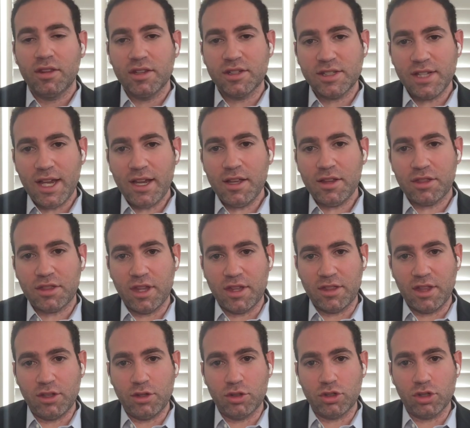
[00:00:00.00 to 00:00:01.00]
The second
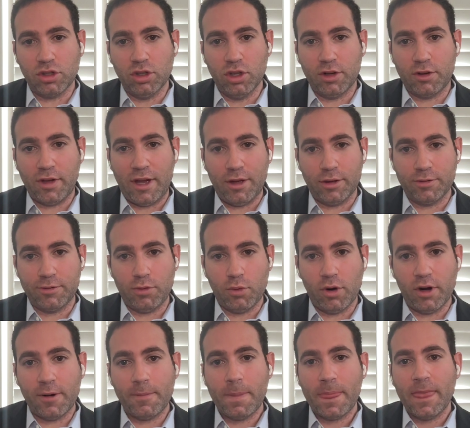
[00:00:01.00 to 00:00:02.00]
thing that you should look out
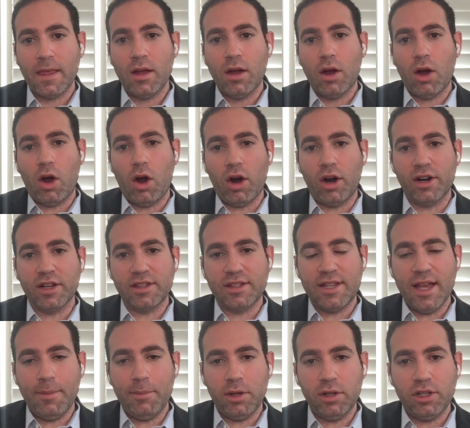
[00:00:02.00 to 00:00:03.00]
for are
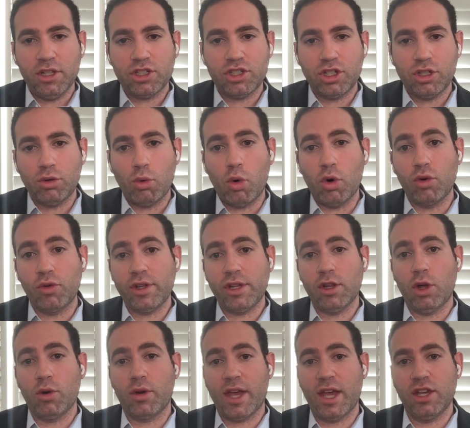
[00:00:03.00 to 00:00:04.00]
demolition or
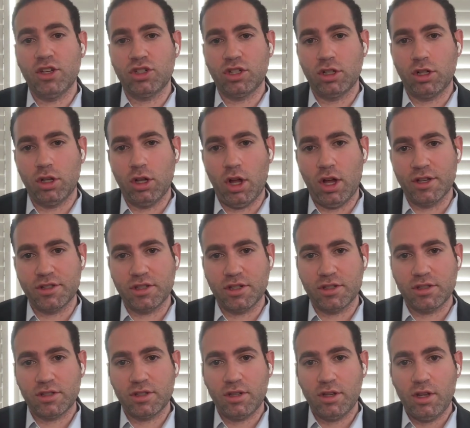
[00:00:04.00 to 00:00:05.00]
relocation
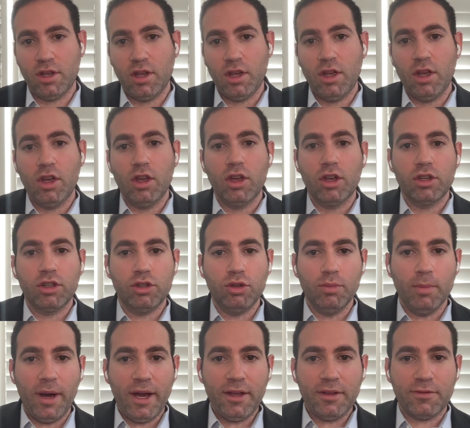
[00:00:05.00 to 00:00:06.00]
clauses.
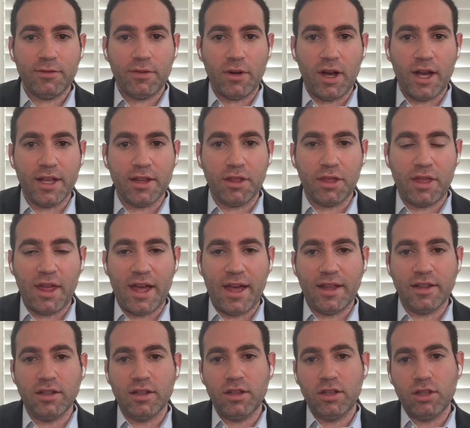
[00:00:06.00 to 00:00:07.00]
You might find
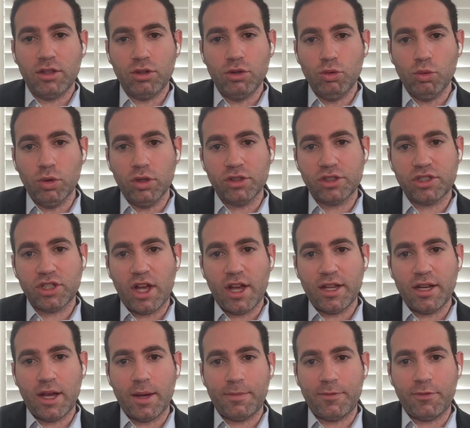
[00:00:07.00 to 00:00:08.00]
that you will
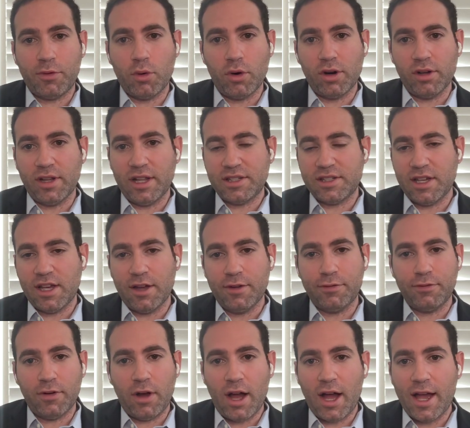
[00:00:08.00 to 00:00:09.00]
sign up for, let's say, a
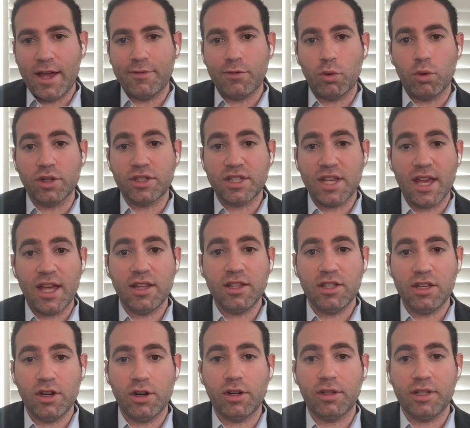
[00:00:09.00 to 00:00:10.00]
5 or
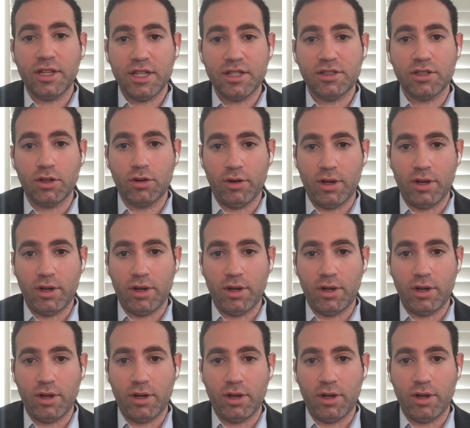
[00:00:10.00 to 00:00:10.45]
10-year lease